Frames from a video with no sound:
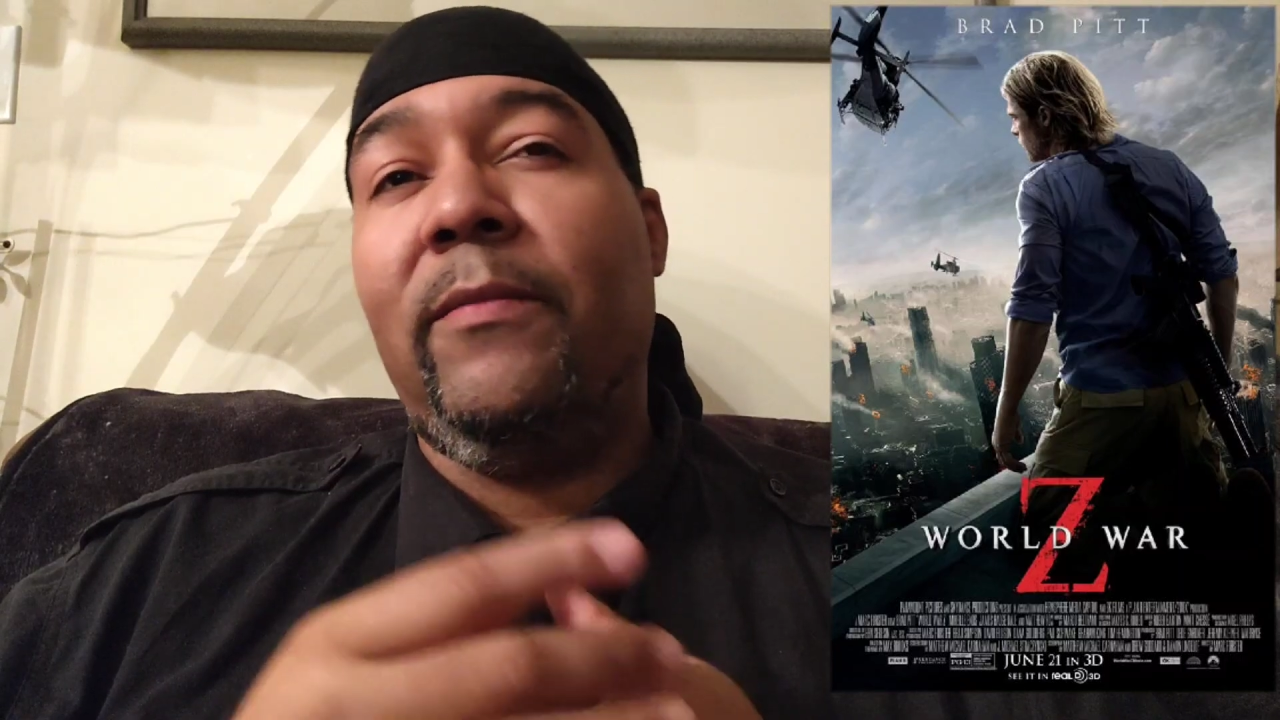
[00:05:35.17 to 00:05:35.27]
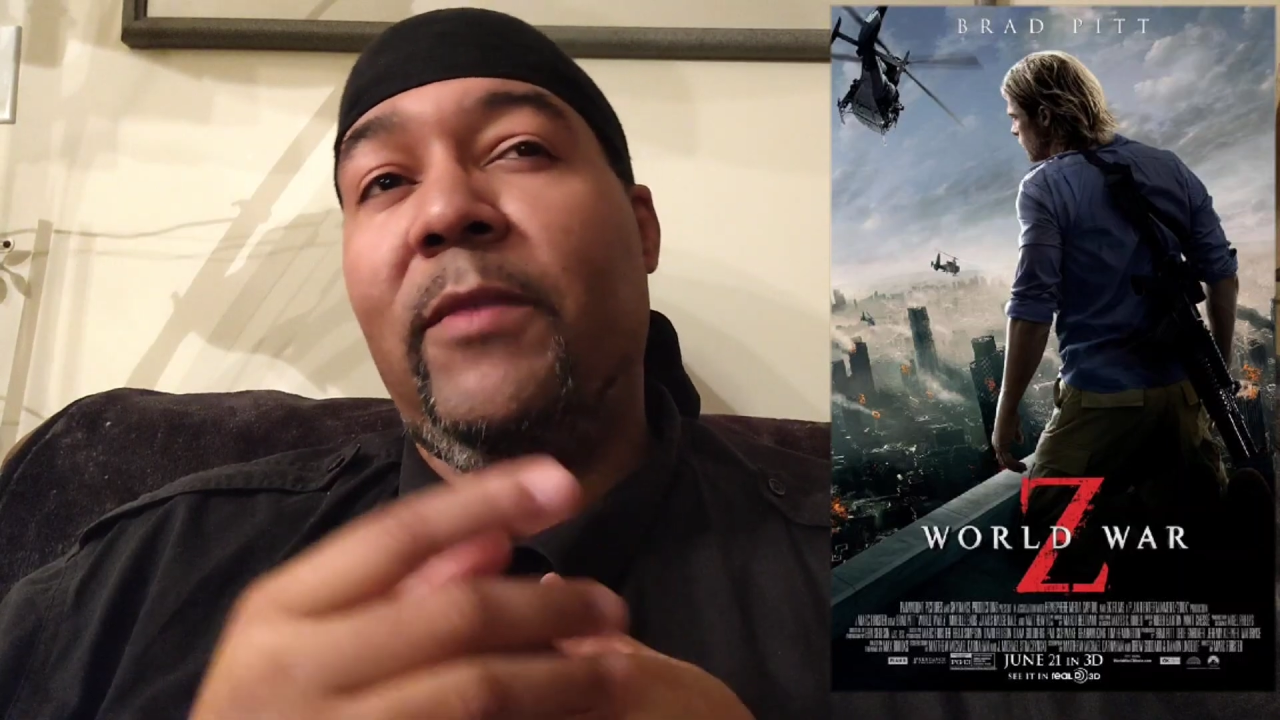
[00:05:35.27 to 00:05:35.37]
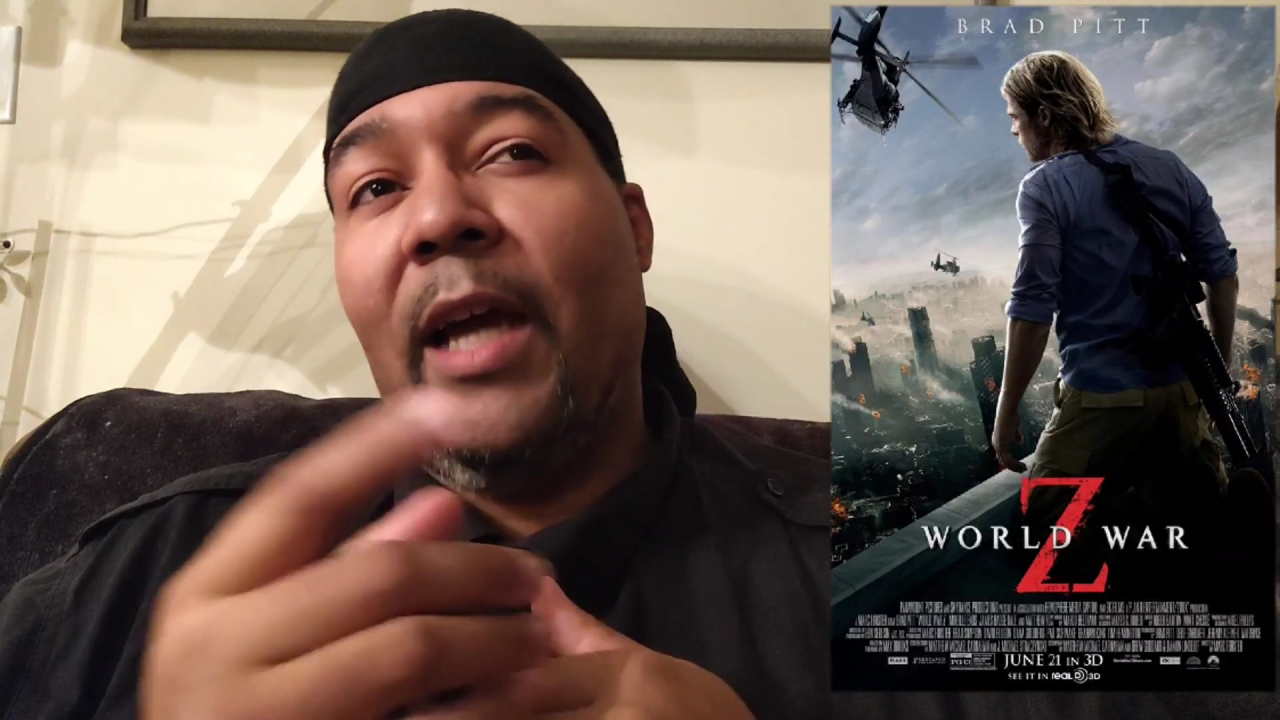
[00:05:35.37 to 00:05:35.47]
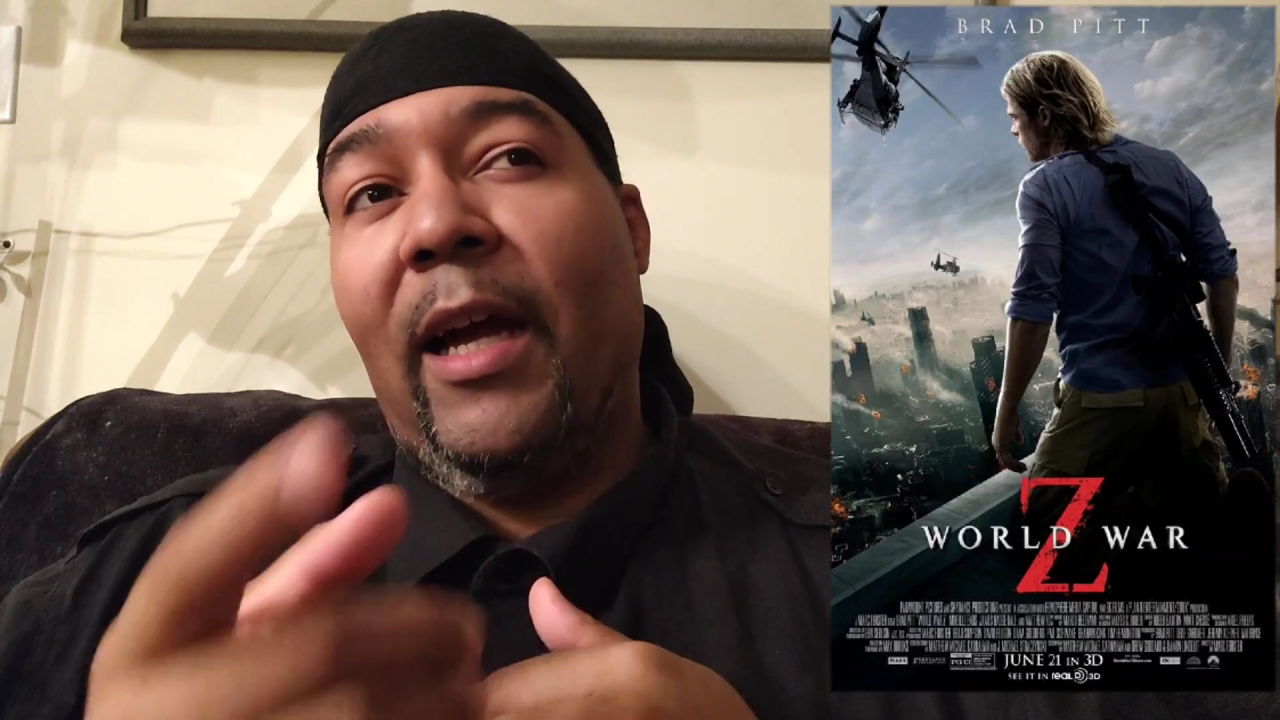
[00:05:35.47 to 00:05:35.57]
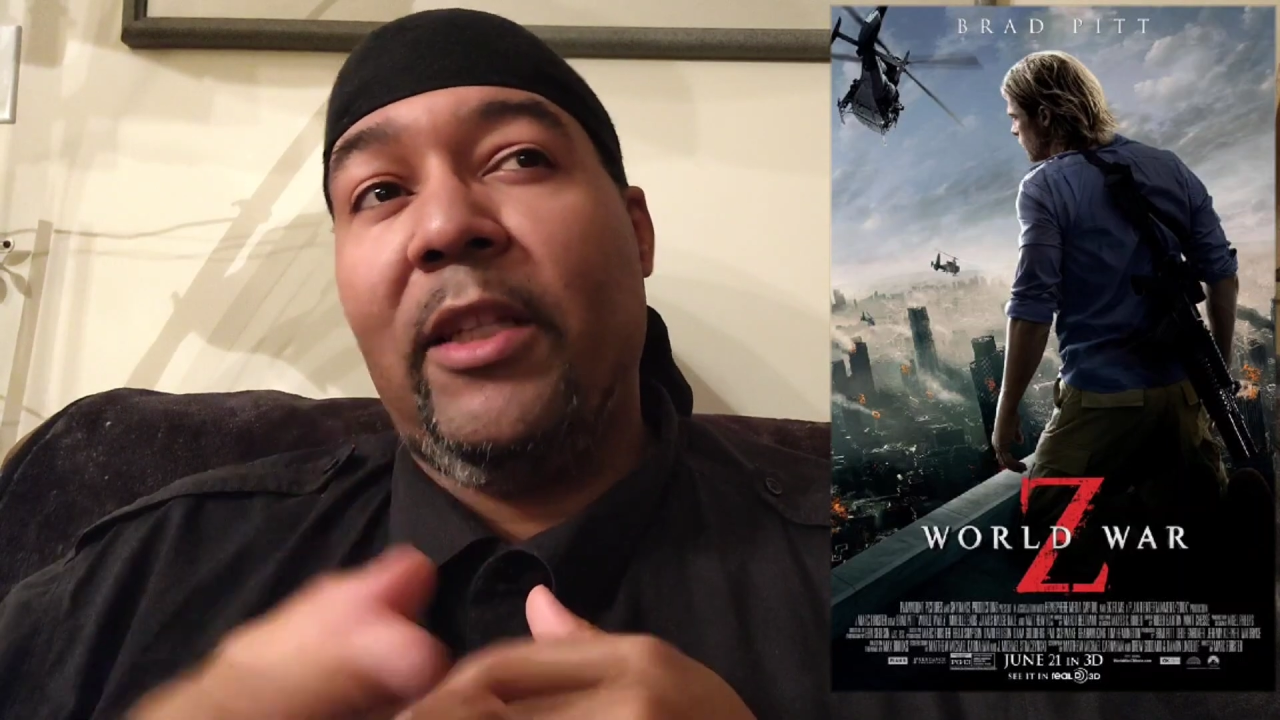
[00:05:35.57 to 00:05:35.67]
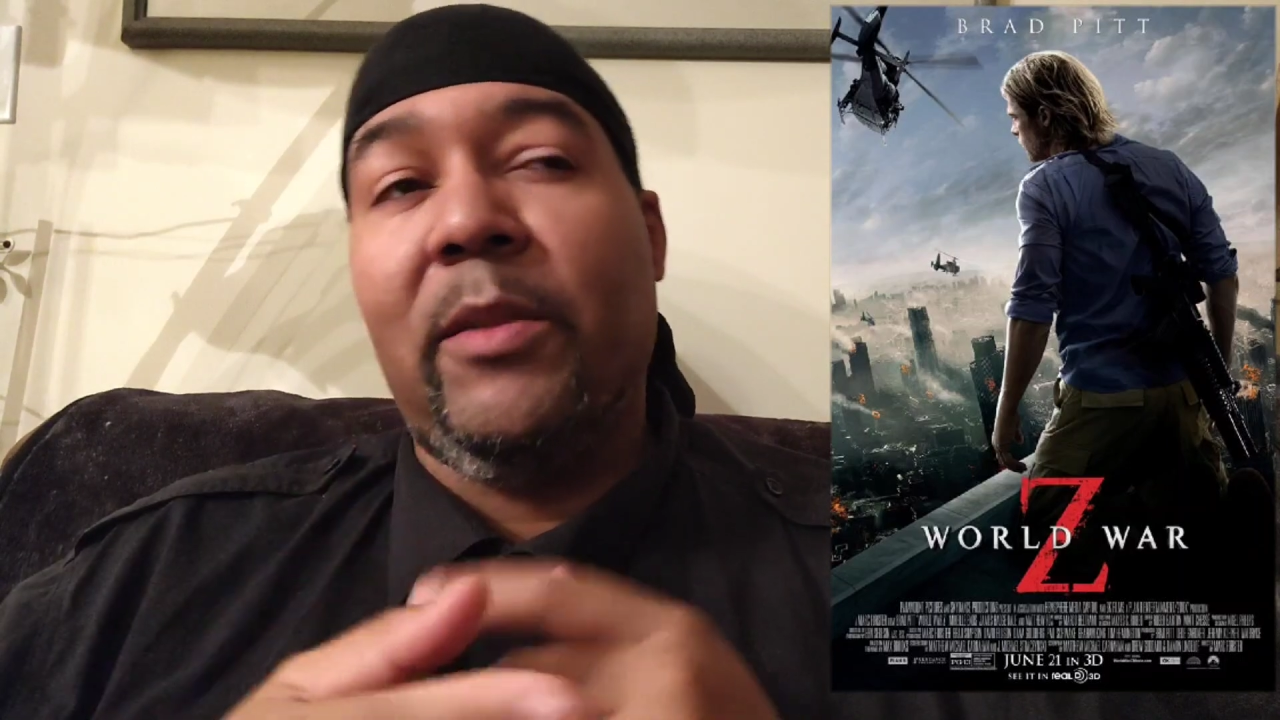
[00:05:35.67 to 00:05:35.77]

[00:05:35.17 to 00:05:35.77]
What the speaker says: dodge